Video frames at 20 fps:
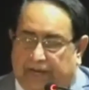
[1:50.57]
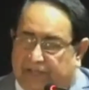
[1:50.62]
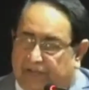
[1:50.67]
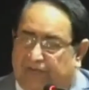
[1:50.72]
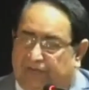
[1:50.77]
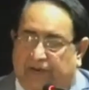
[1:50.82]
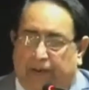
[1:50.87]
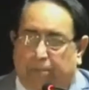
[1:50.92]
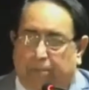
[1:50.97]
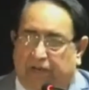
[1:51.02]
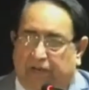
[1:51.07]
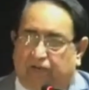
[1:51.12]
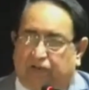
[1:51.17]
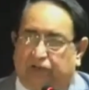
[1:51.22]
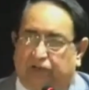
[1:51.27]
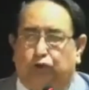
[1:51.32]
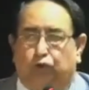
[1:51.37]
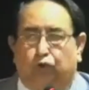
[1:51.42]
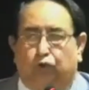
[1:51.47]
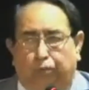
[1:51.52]
and the
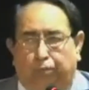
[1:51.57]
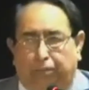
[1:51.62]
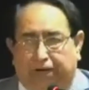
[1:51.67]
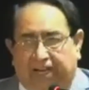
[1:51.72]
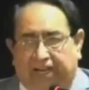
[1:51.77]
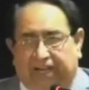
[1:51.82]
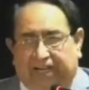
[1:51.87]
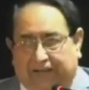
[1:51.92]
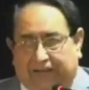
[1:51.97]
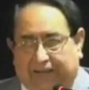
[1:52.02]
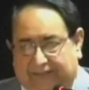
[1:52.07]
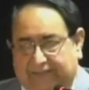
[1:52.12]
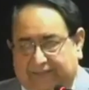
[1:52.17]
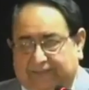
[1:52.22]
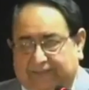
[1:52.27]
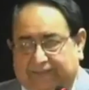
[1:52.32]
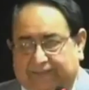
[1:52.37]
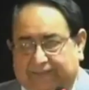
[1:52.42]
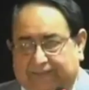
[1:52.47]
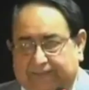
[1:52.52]
family was lower middle
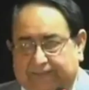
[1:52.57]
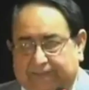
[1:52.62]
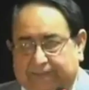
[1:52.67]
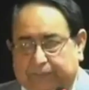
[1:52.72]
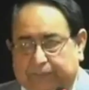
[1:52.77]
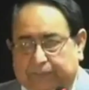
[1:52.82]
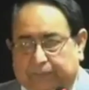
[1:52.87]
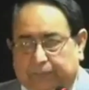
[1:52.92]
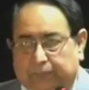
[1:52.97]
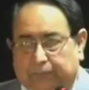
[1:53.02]
class.